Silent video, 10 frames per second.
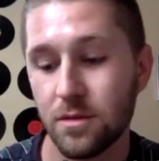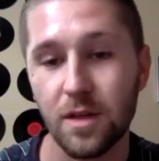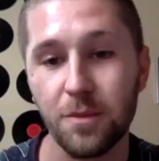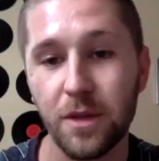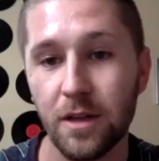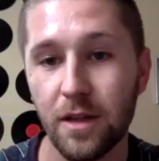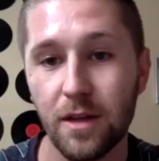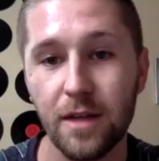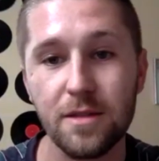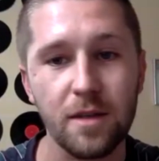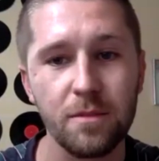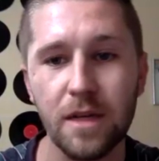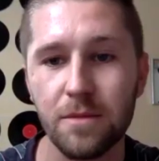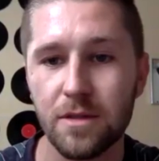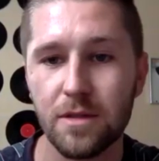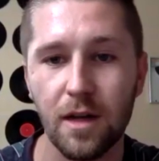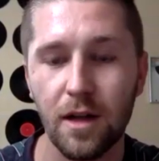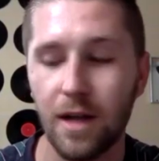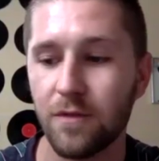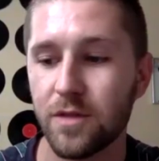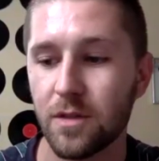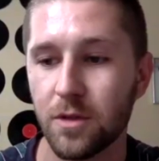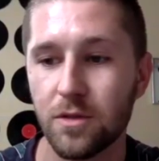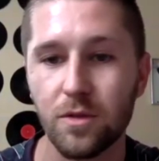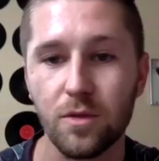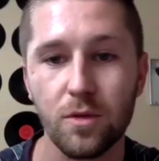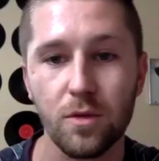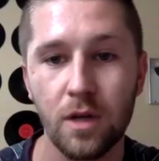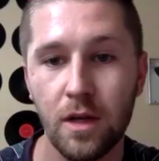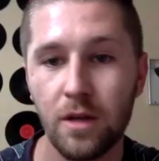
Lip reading: something like that. Sometimes I'll have someone do